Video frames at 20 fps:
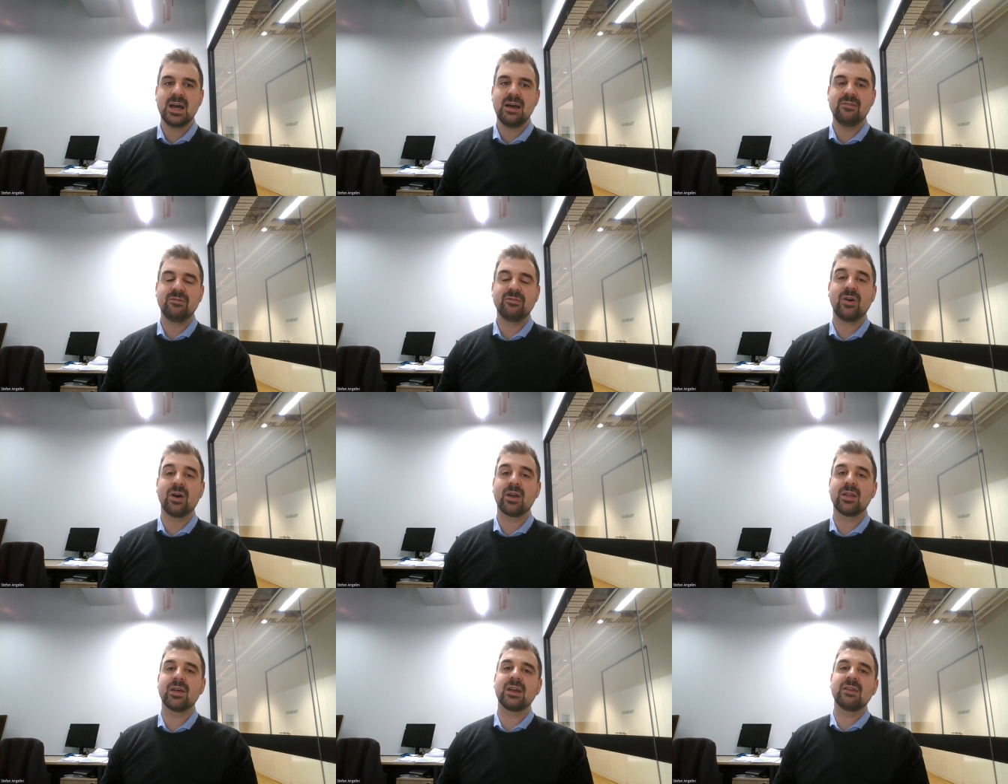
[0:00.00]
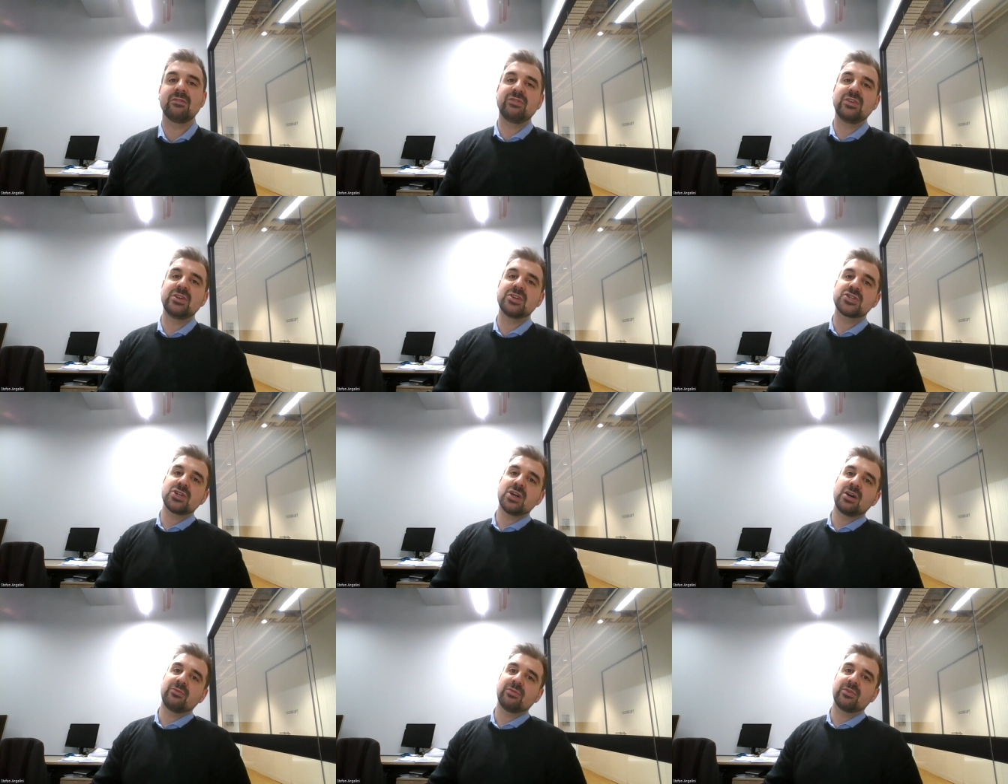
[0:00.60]
And finally, I'm going to
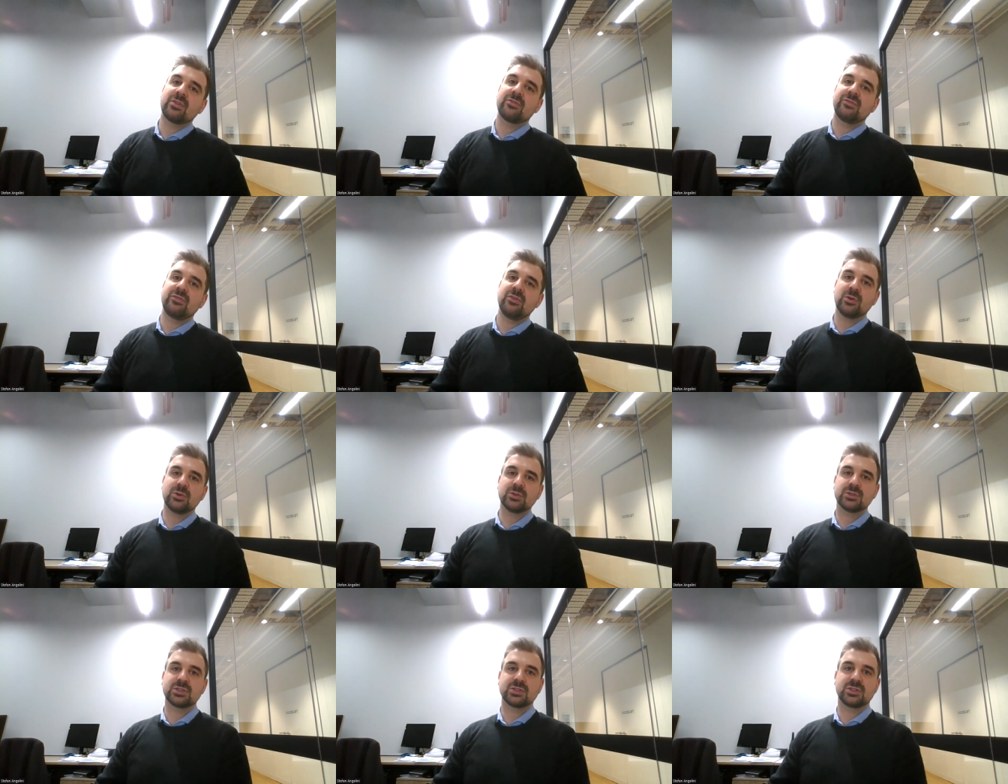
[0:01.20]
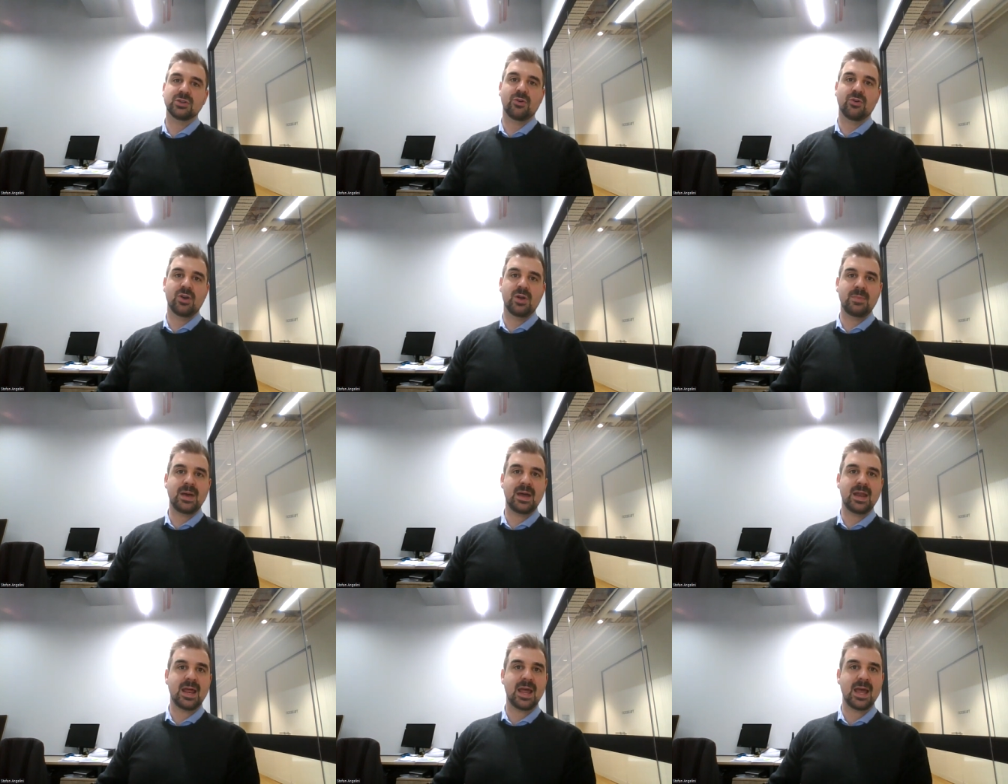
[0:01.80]
finish it off with a feel good story
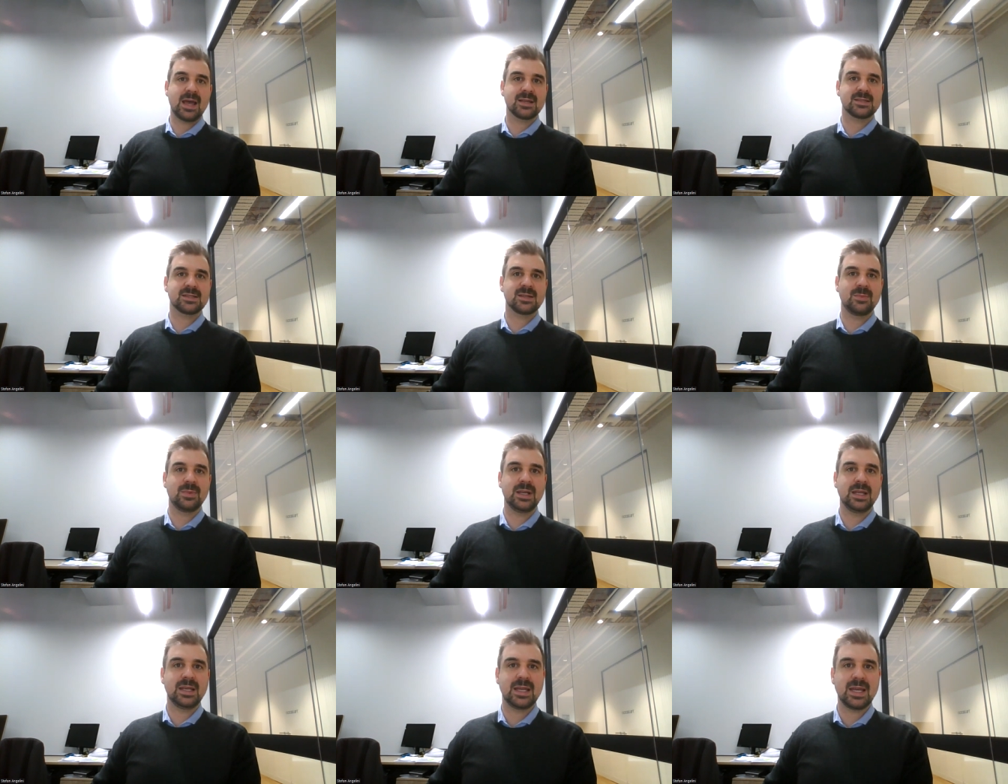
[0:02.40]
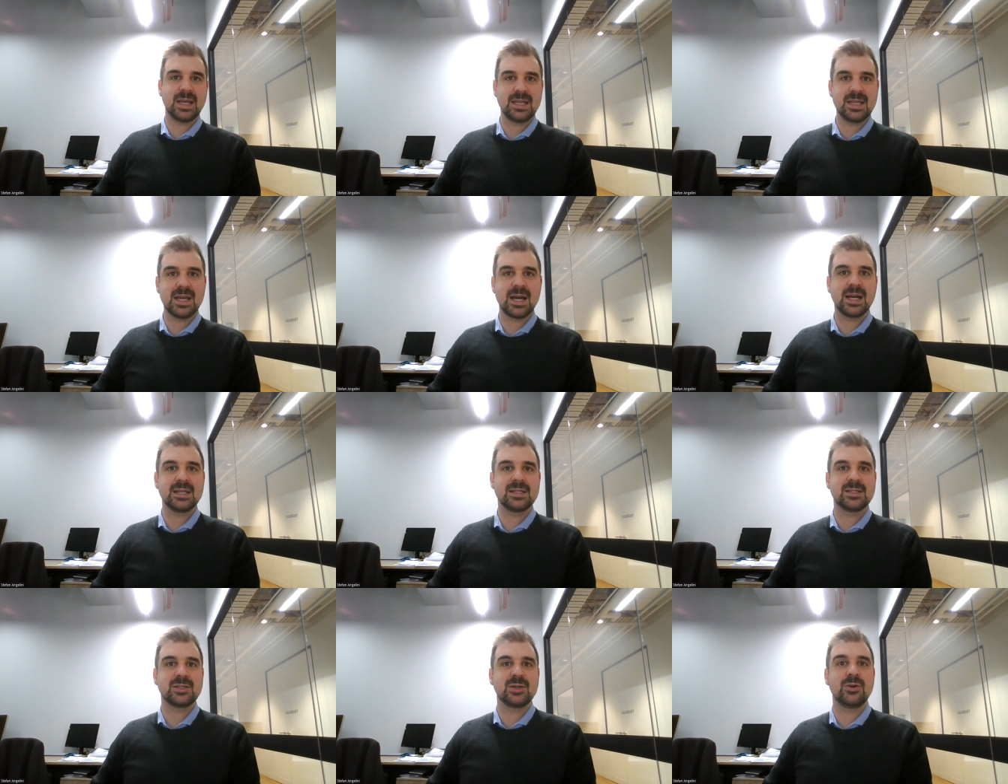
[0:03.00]
about how someone in
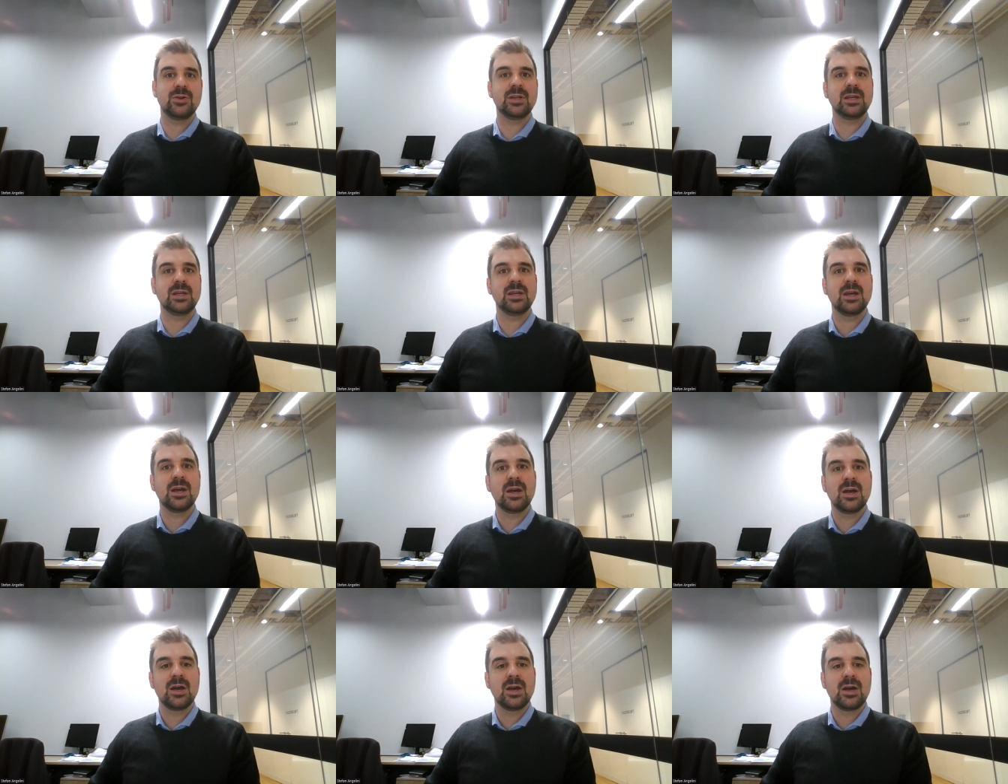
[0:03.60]
Kenya is turning